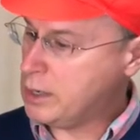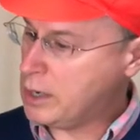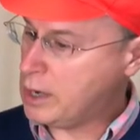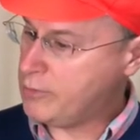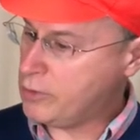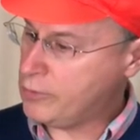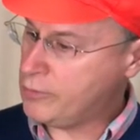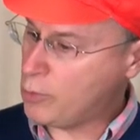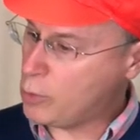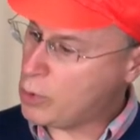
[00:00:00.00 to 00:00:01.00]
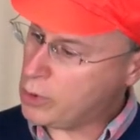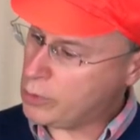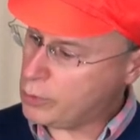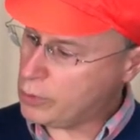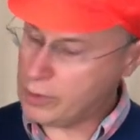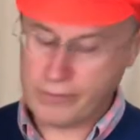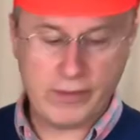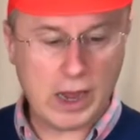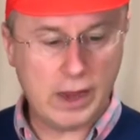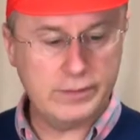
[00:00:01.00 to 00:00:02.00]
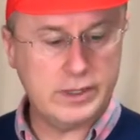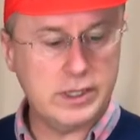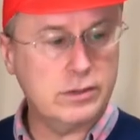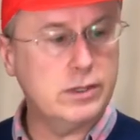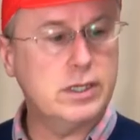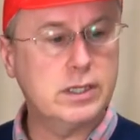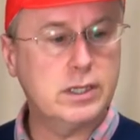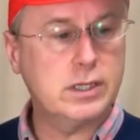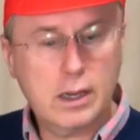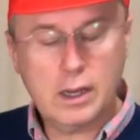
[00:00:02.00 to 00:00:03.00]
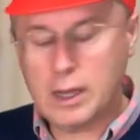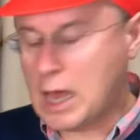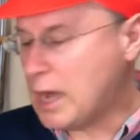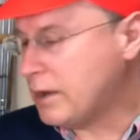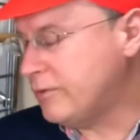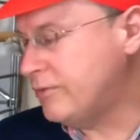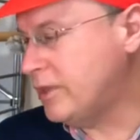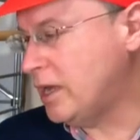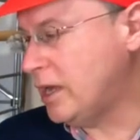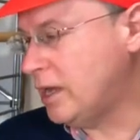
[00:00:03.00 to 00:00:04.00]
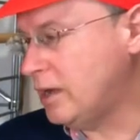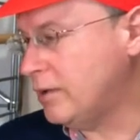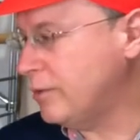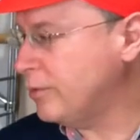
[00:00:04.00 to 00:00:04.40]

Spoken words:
an iPhone 4 or 5 series. A lot of the